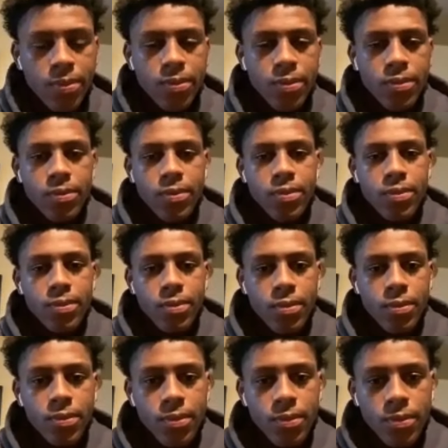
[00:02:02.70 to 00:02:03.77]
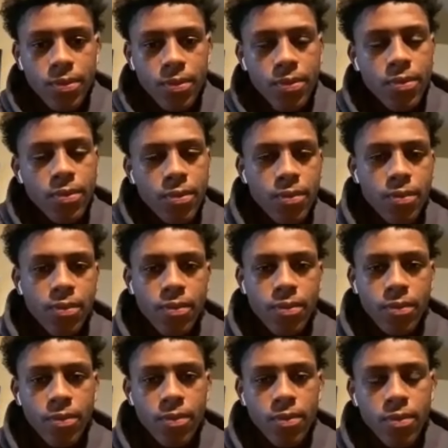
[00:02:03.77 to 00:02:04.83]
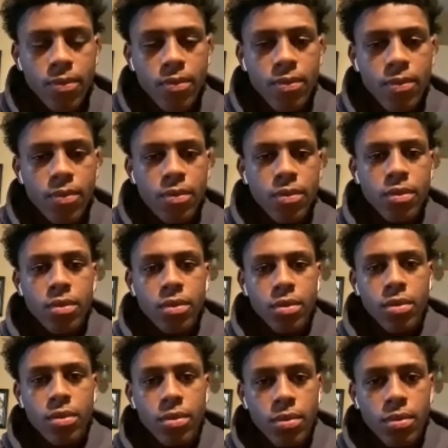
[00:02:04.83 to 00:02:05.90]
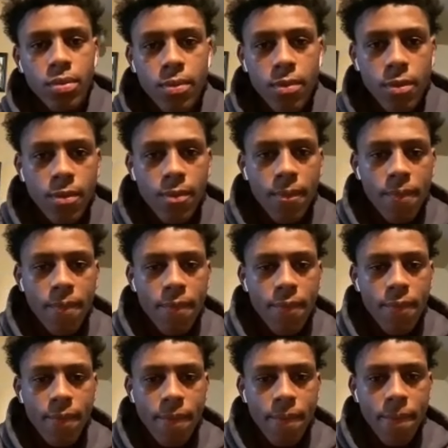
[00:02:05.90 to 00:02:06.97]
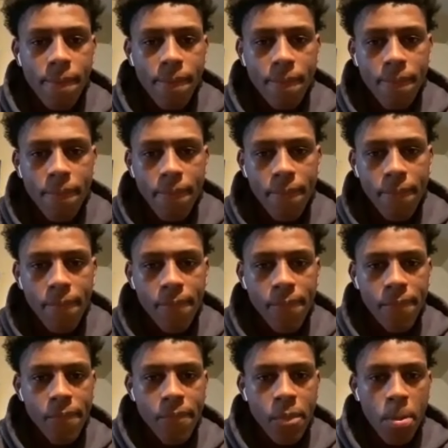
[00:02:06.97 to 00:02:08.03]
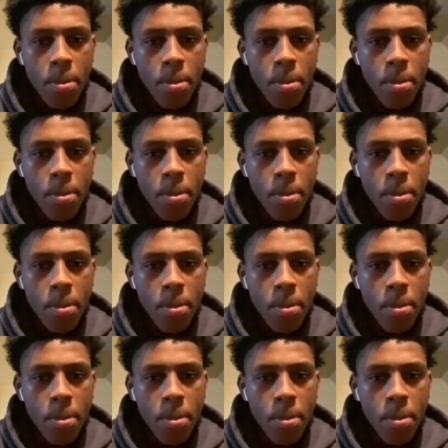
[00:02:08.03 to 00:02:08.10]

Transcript: (not speaking)